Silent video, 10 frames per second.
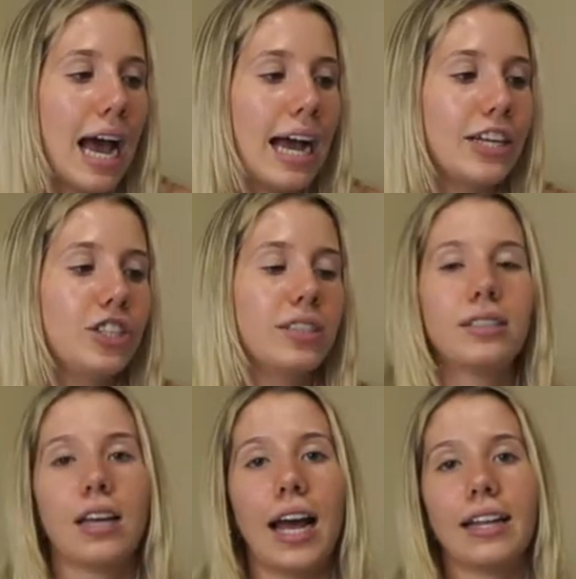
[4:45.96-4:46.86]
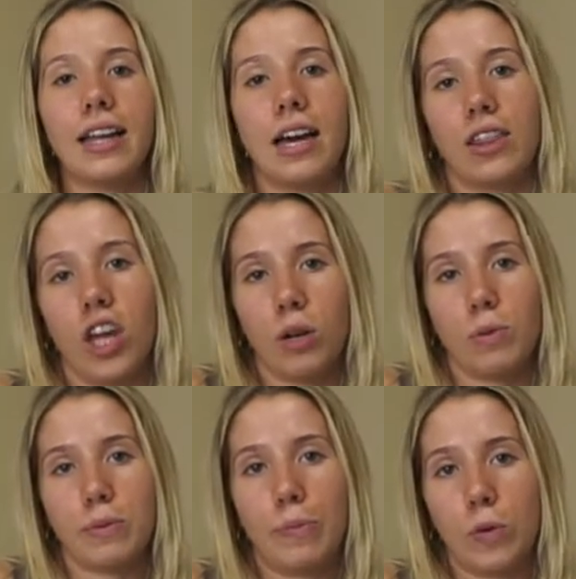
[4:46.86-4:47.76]
I thought it
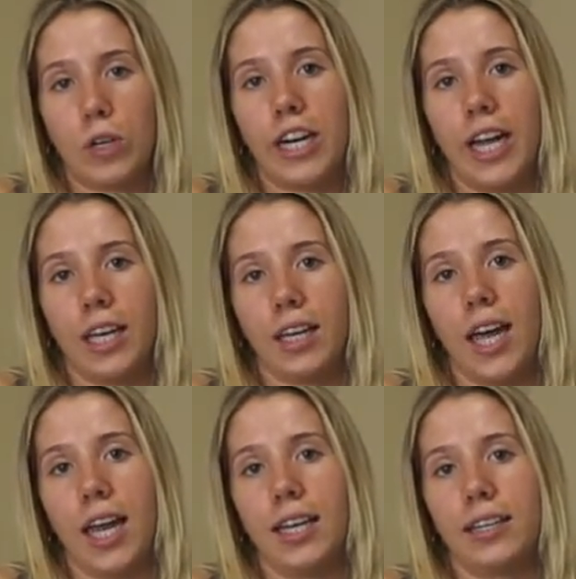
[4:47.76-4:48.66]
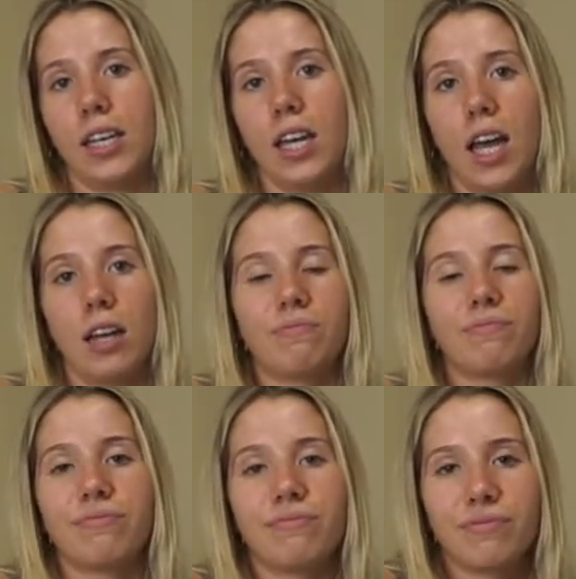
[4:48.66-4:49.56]
was boring and
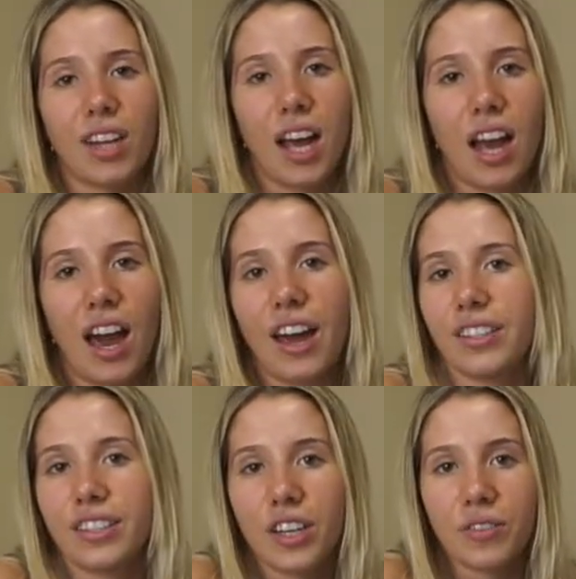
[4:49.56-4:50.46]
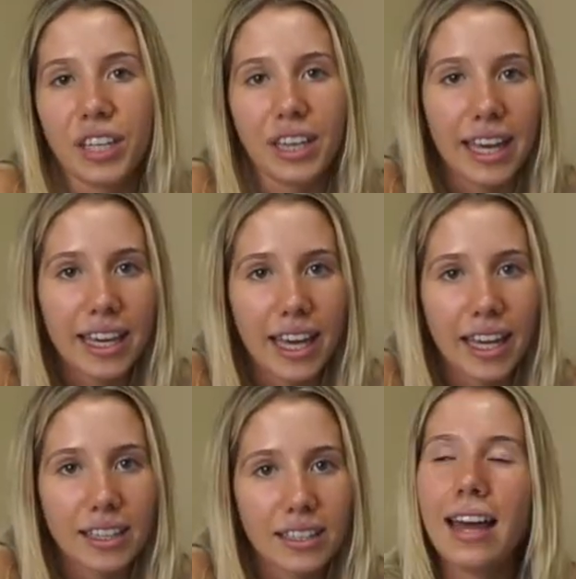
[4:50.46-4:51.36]
I just didn't really like
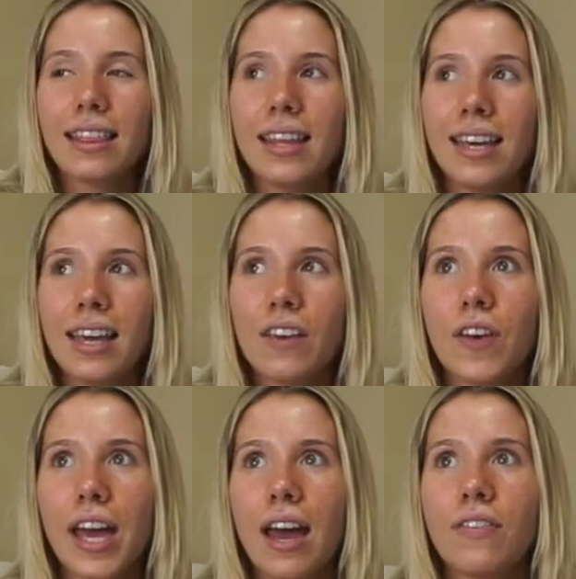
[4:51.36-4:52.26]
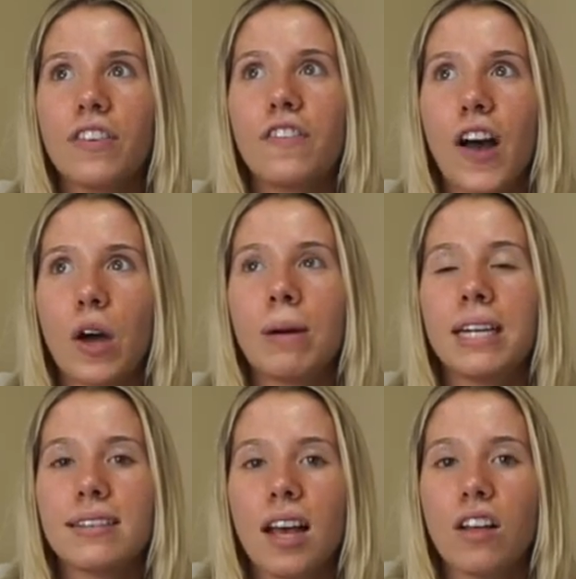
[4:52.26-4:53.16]
it. I think if I ever found
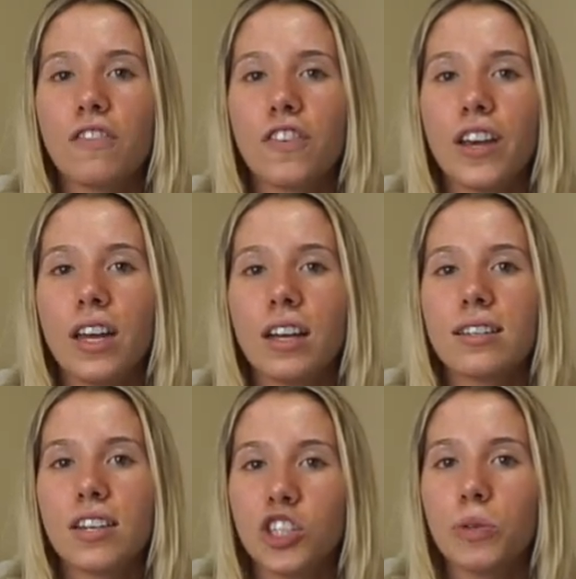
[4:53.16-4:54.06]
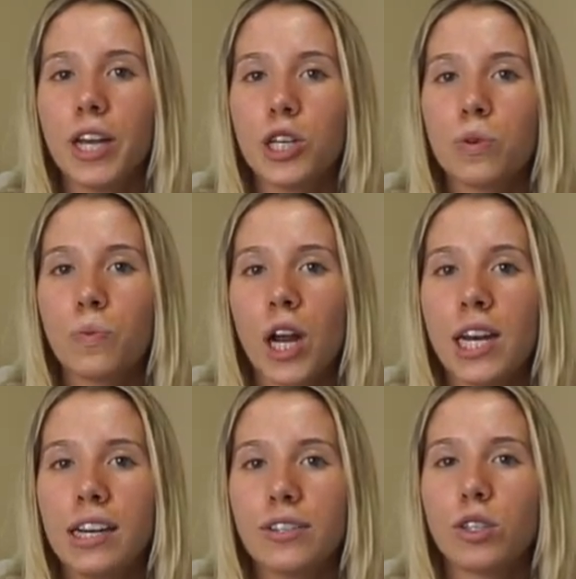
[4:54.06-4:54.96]
myself in a situation where I
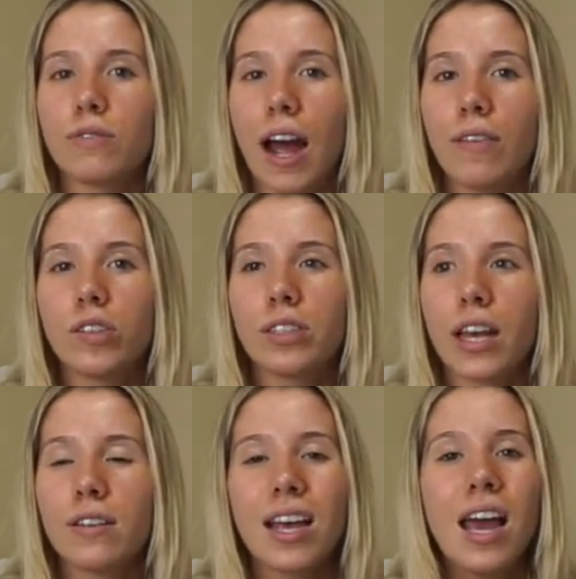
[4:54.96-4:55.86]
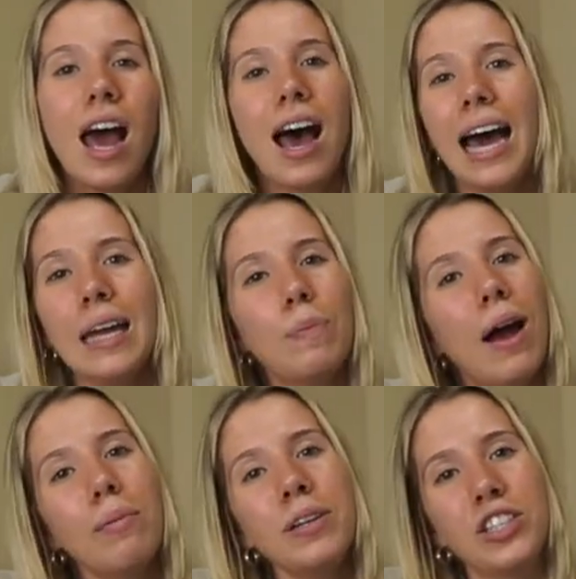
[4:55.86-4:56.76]
needed survival skills, I'd
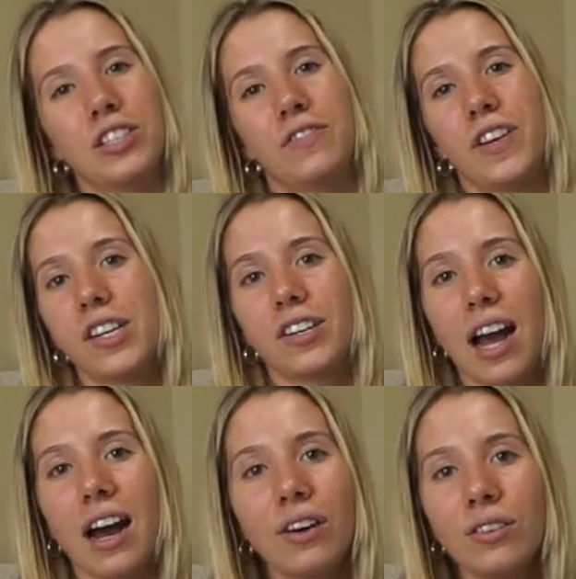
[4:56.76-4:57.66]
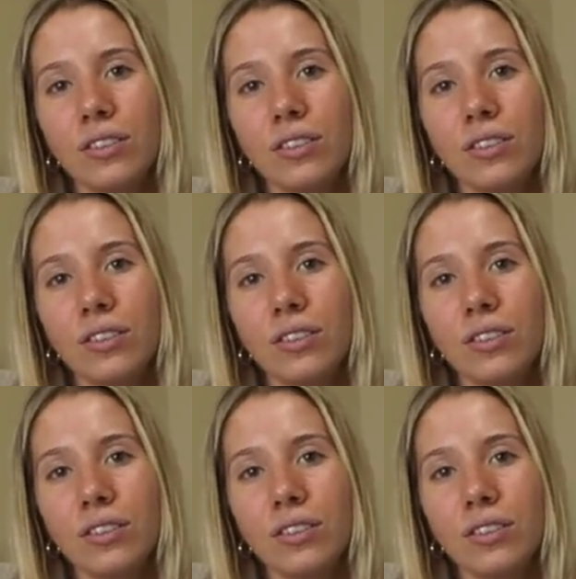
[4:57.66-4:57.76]
probably just figure it out,